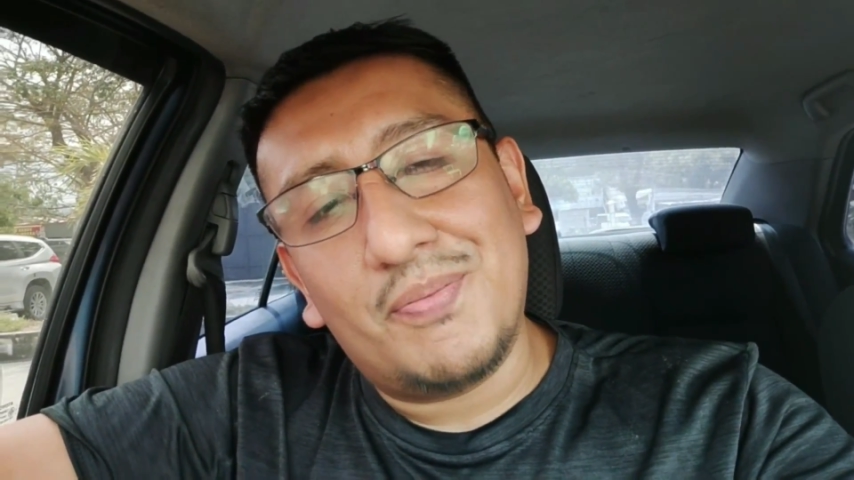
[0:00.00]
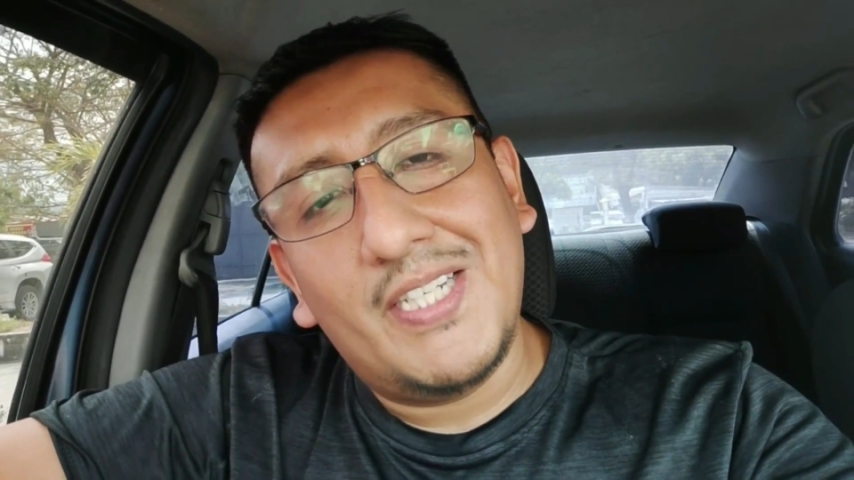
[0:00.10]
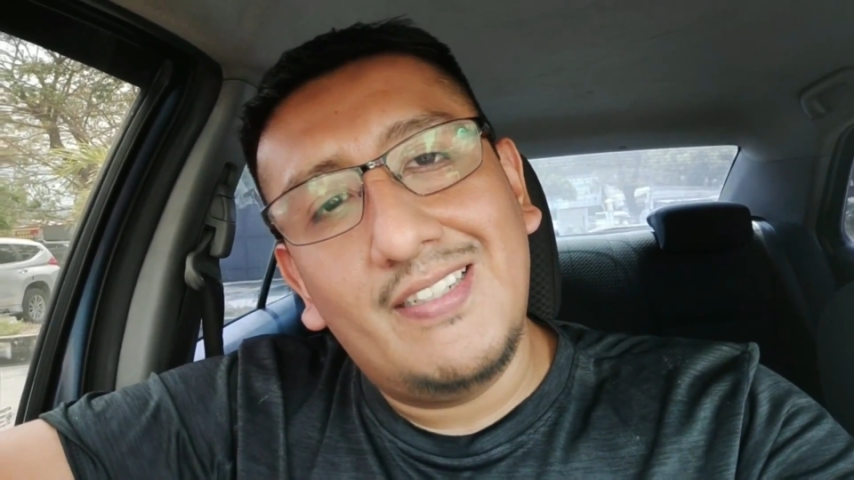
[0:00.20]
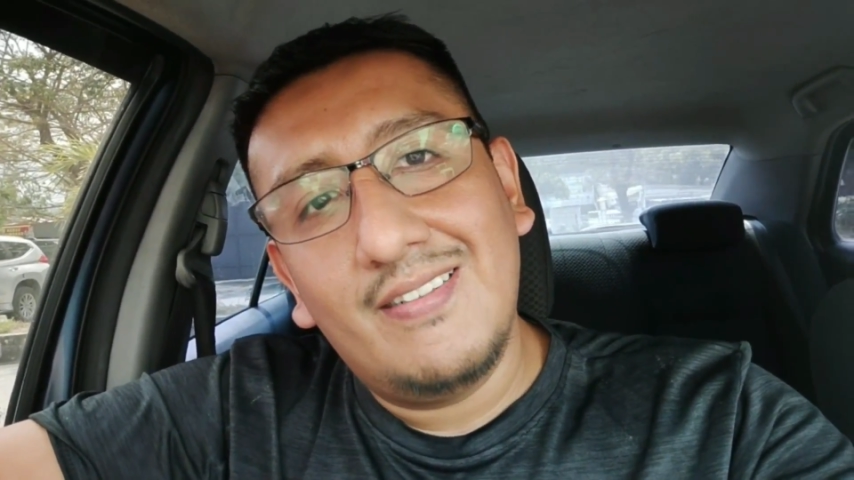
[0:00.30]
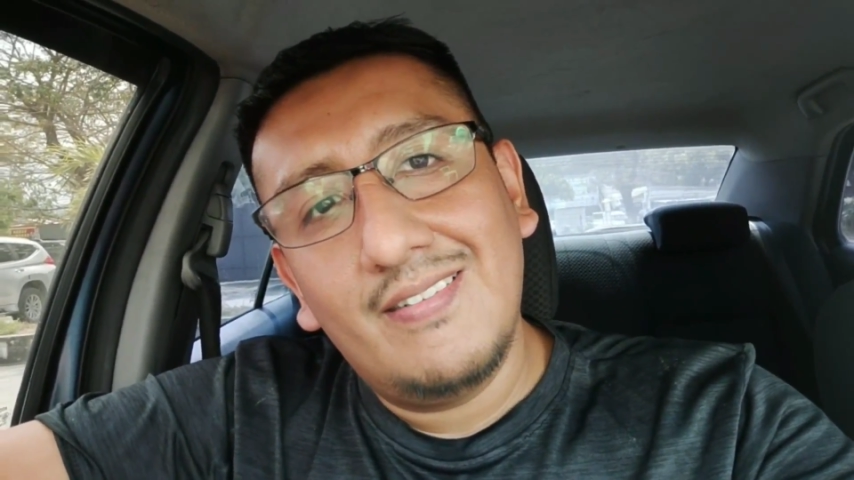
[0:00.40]

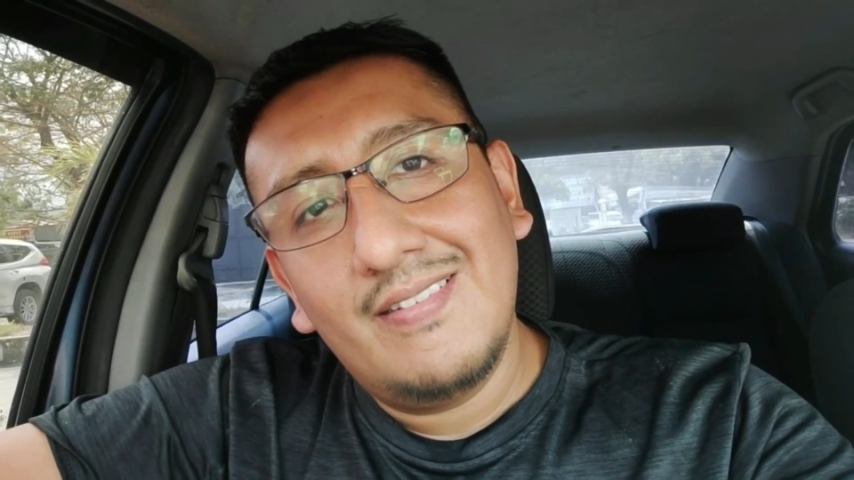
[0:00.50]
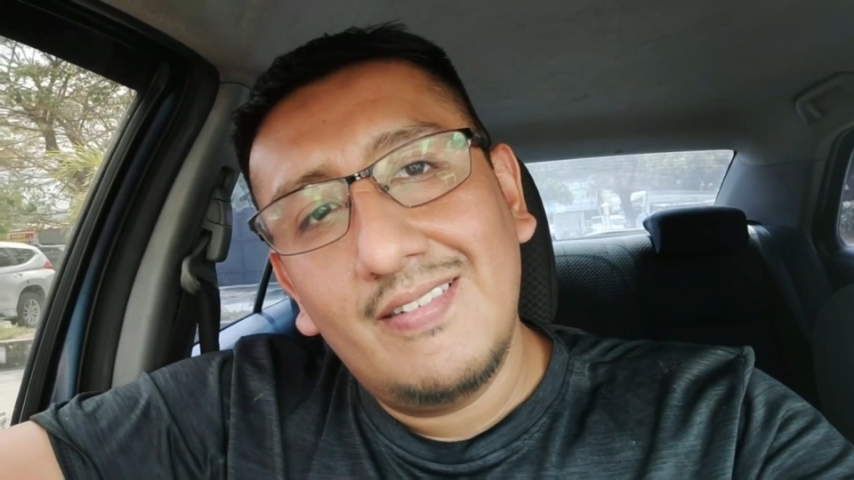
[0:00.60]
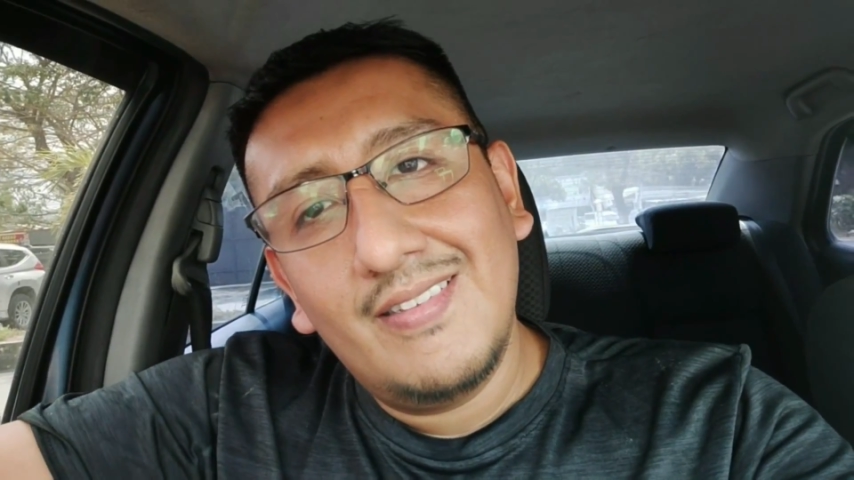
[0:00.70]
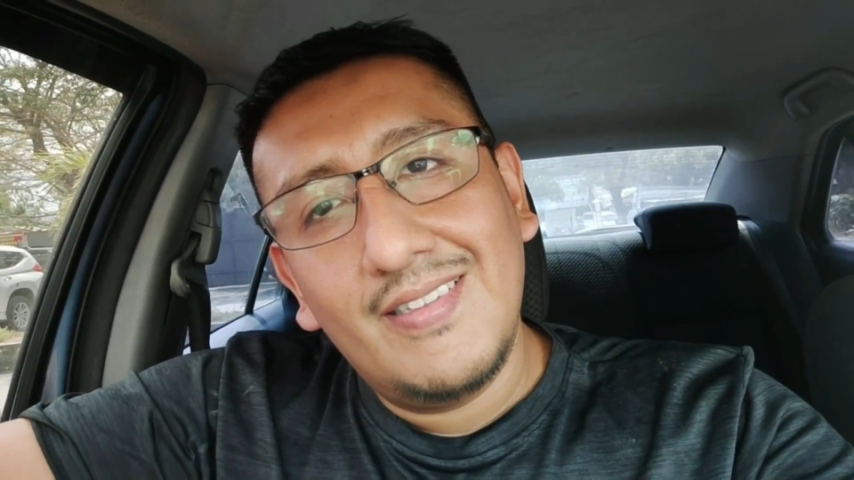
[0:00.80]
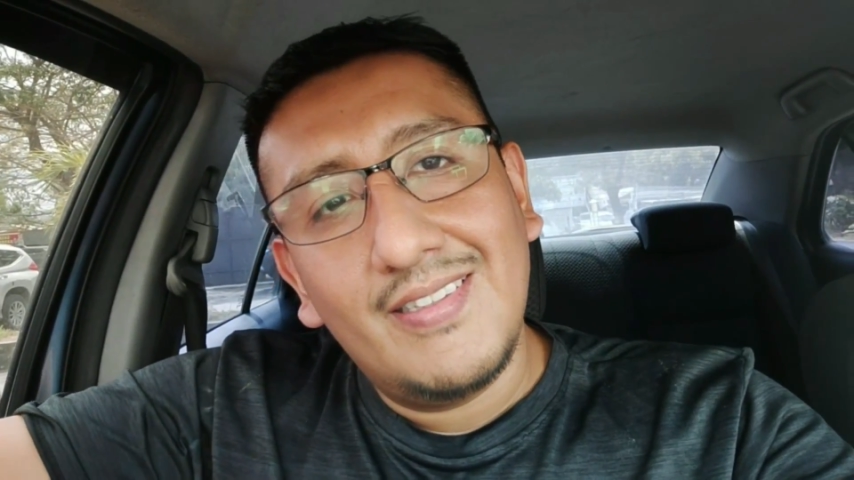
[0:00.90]
man.
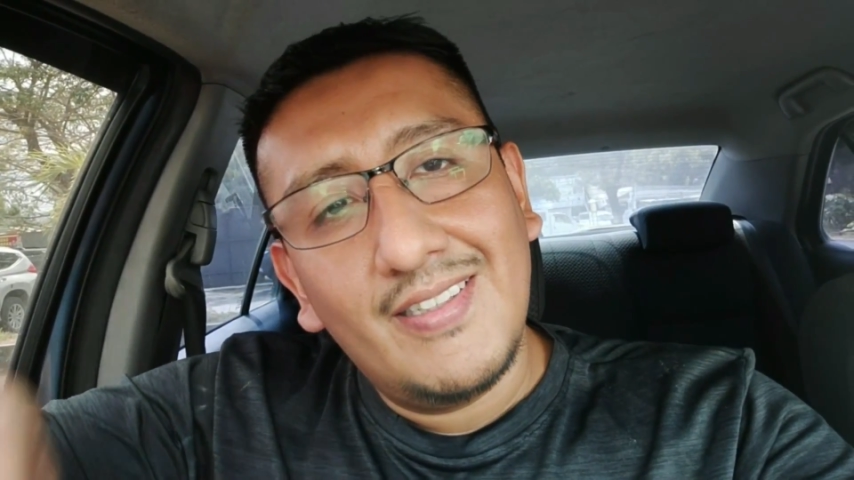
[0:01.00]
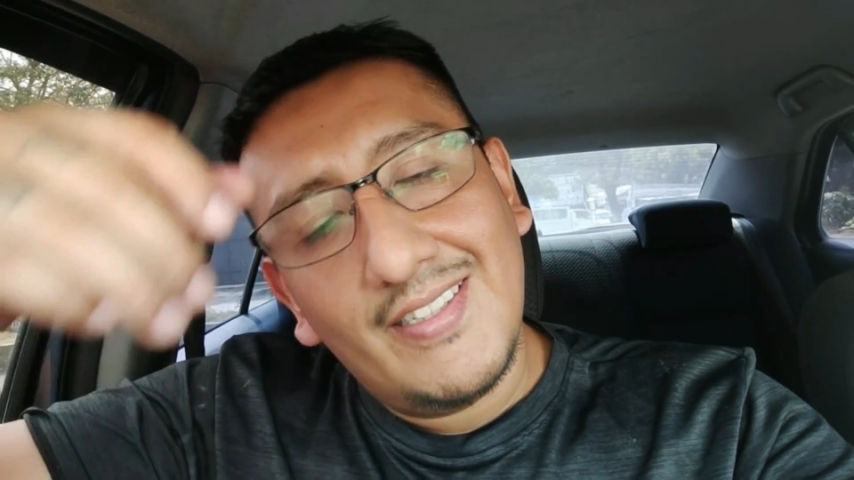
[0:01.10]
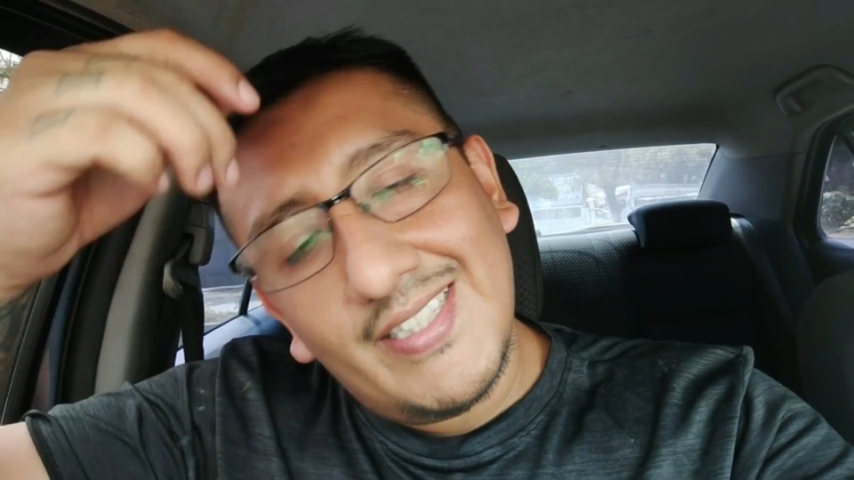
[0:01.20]
And